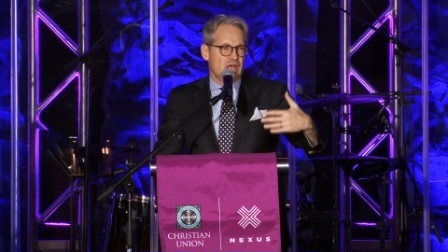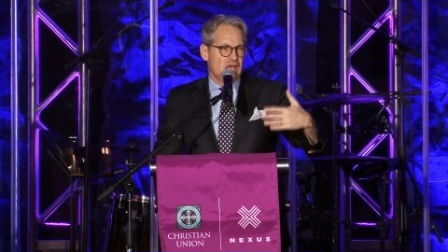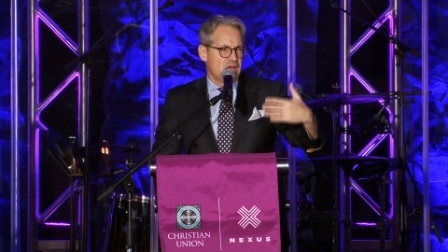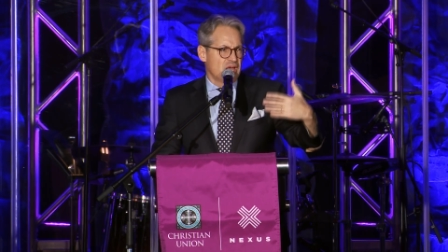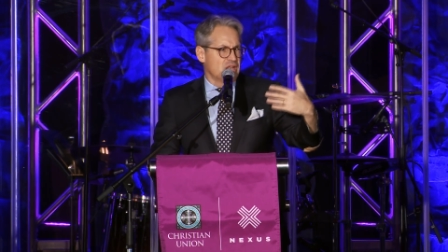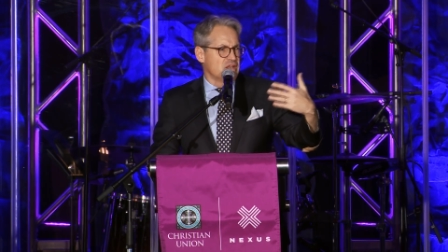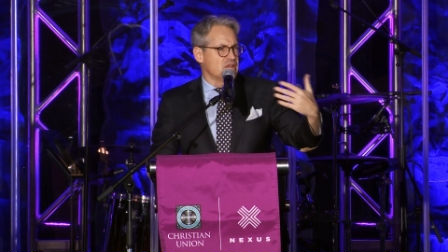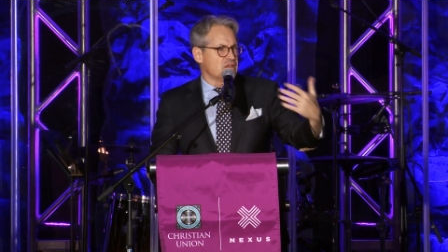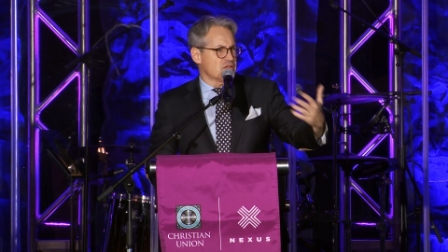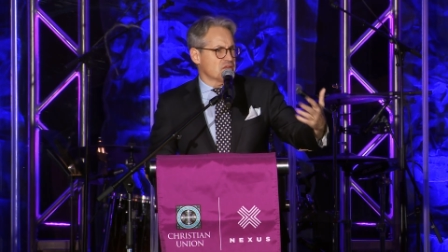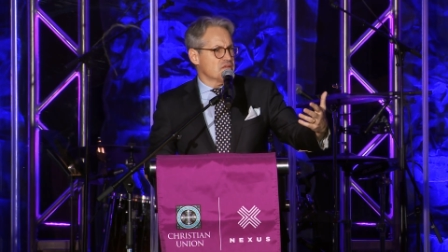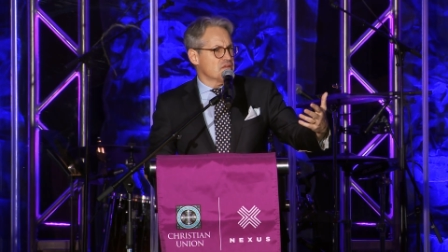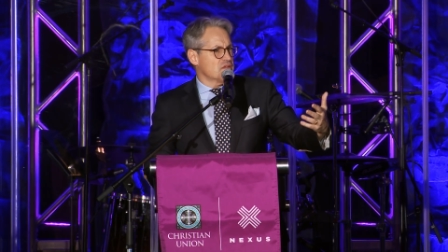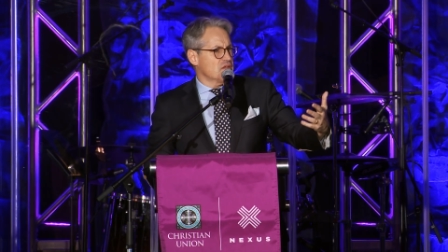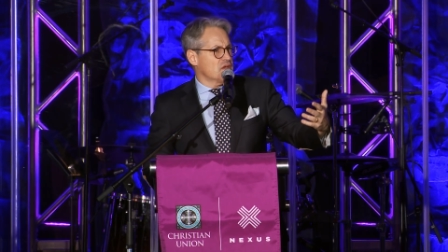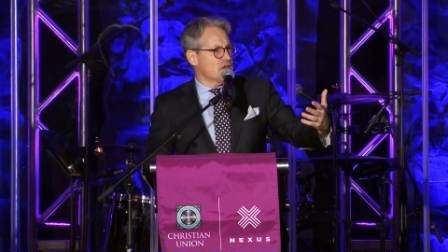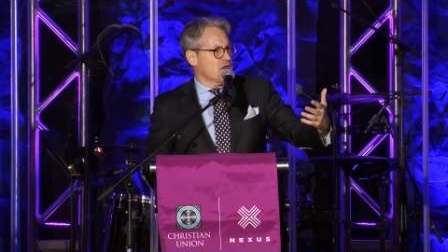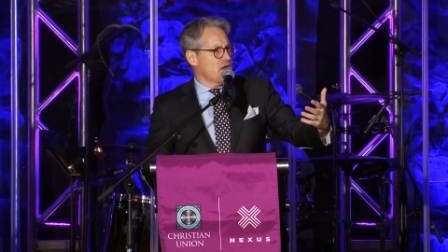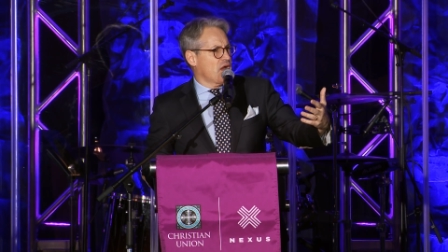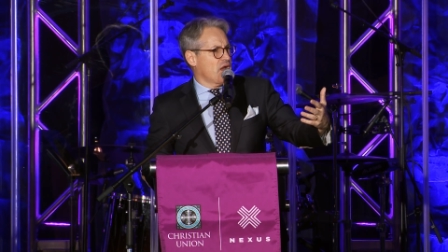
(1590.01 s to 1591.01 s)
and
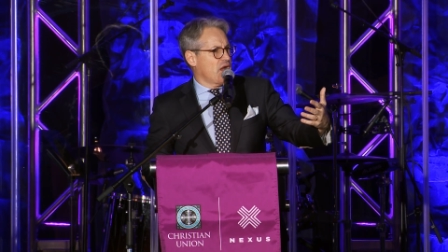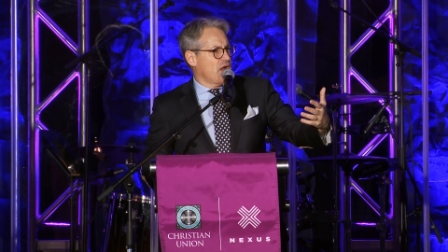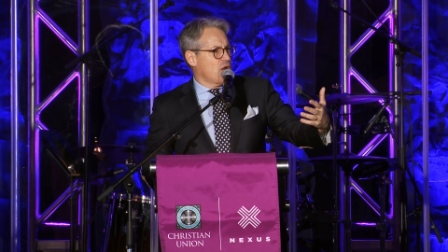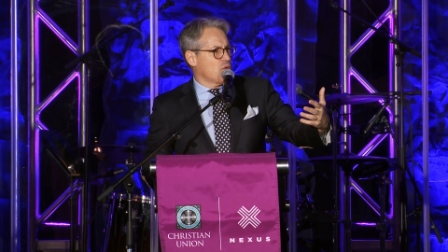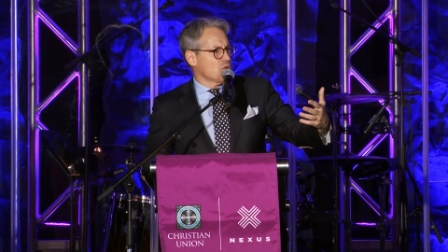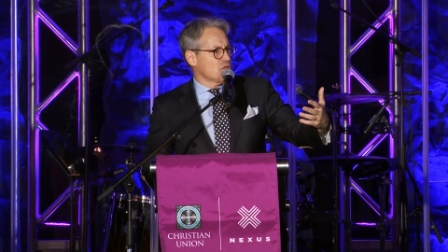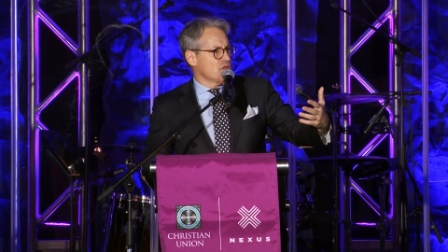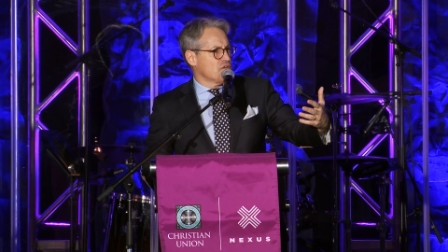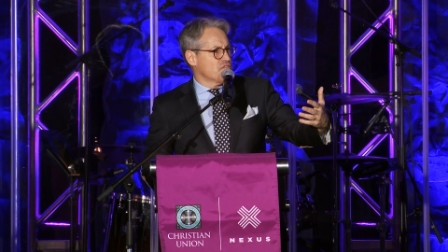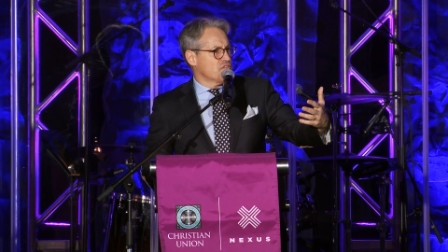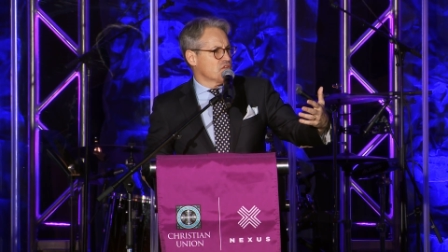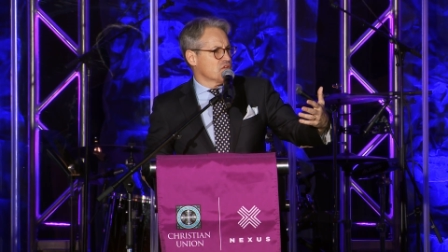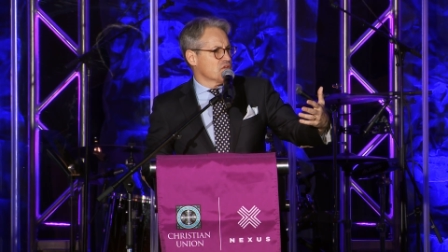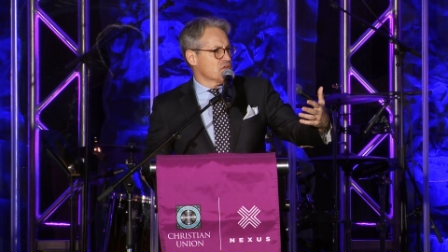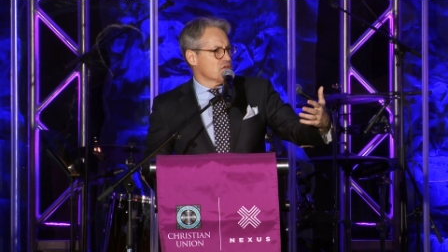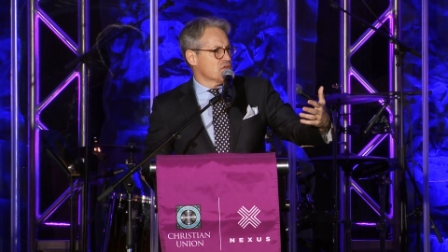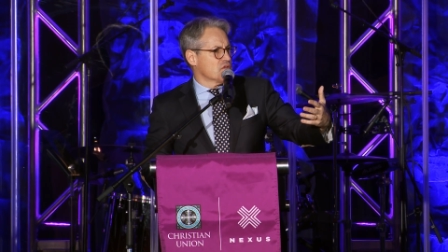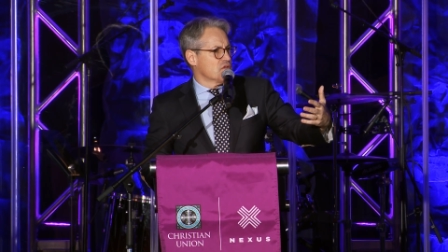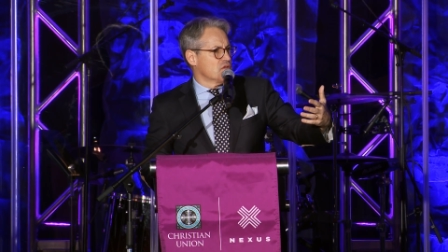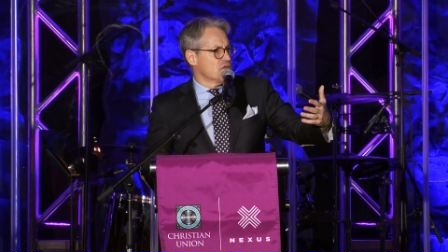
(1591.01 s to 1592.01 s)
I, I would love
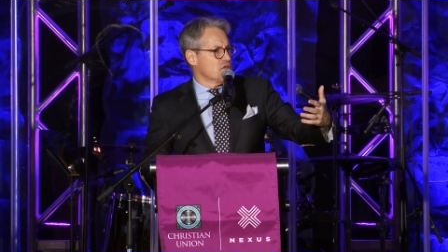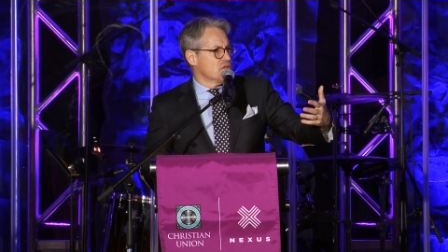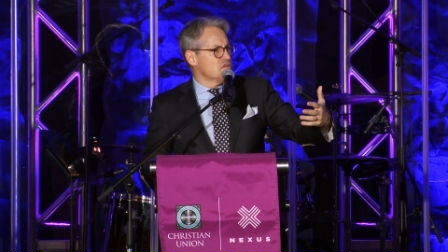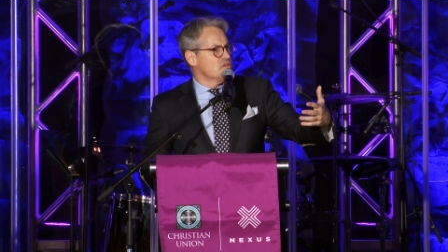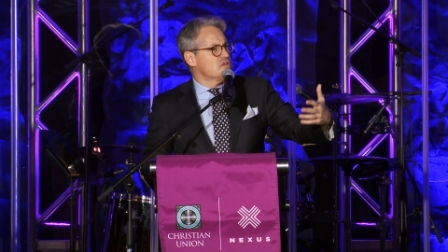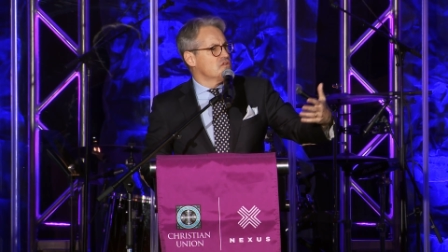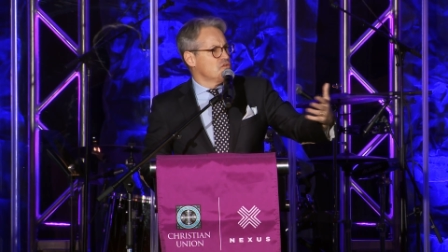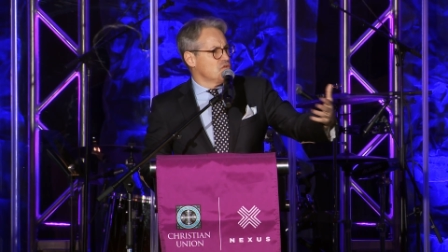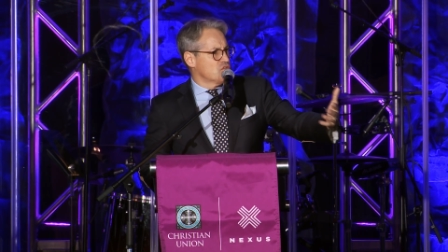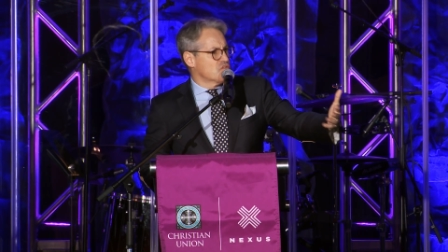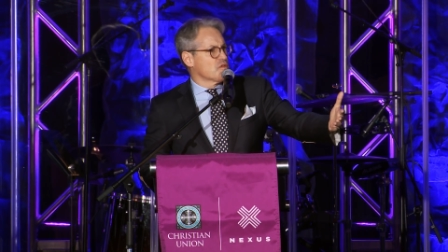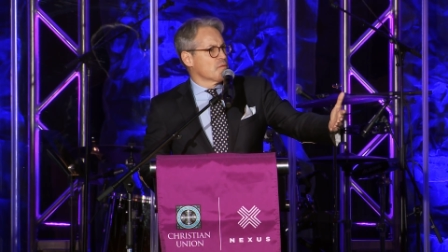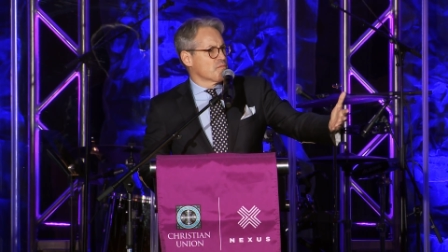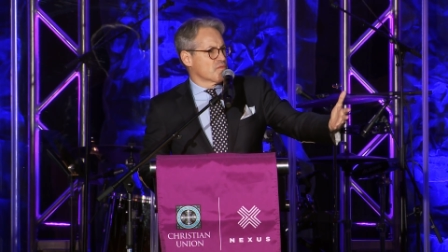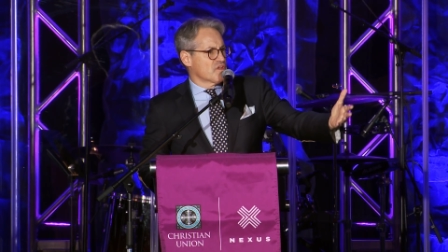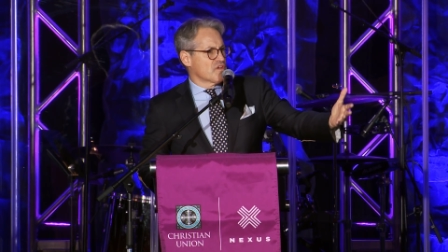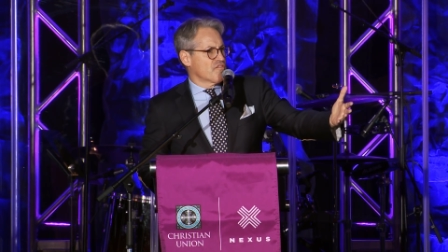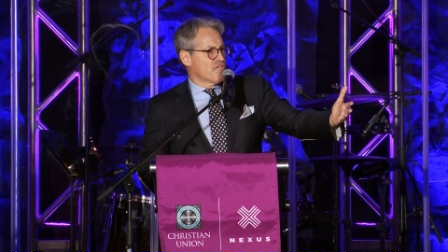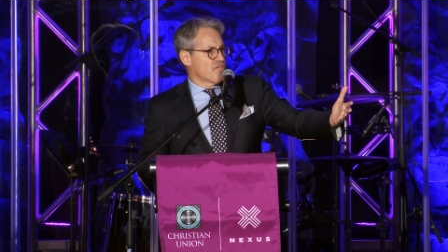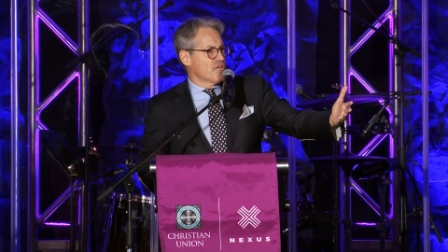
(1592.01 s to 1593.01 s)
to, to do
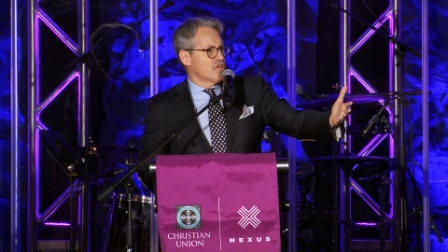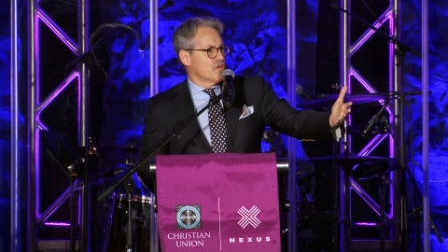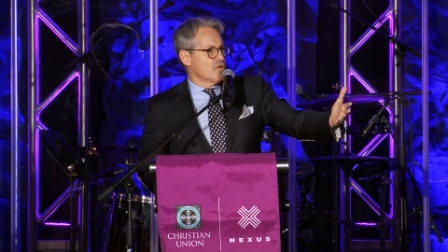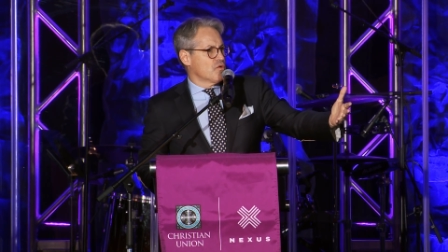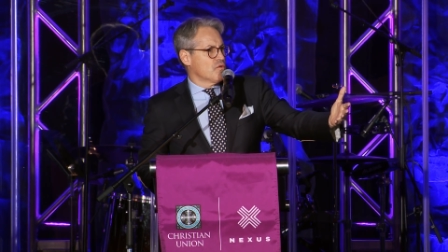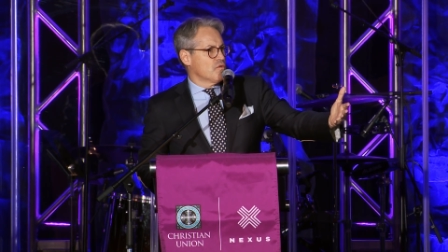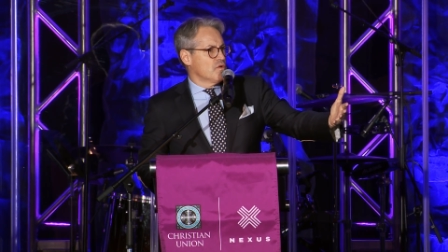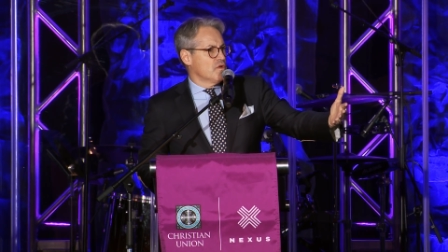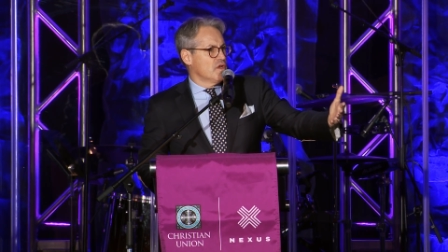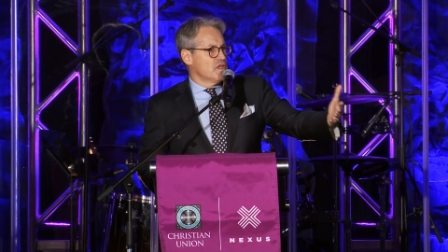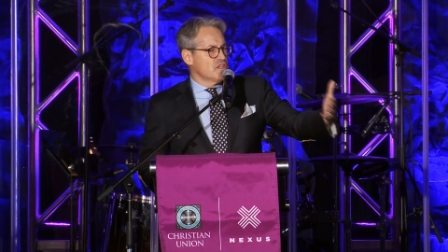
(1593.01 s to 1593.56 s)
something for you.